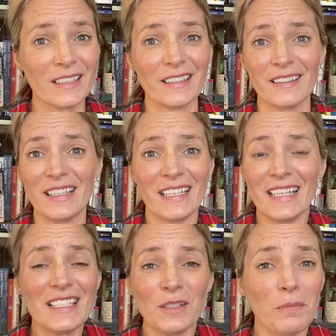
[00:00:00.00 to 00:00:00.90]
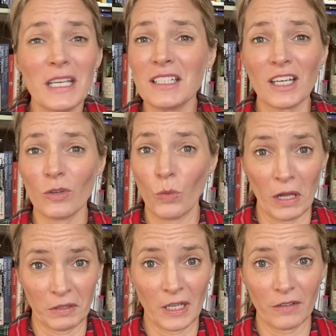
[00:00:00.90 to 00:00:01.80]
that isn't being done
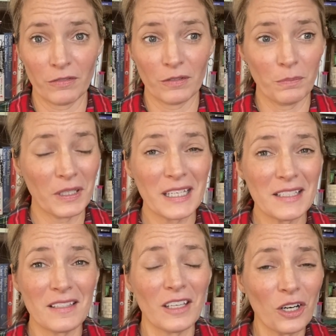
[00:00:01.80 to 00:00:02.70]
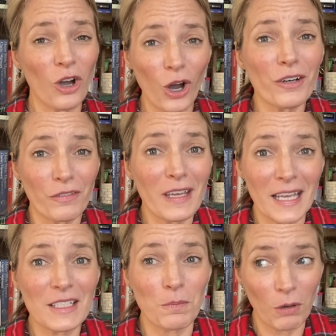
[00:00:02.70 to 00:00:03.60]
well enough, because there are
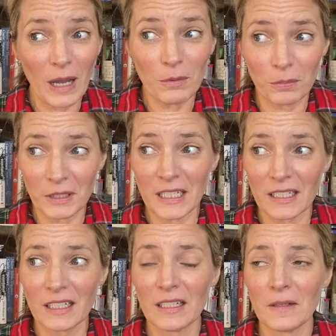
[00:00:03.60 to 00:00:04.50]
things probably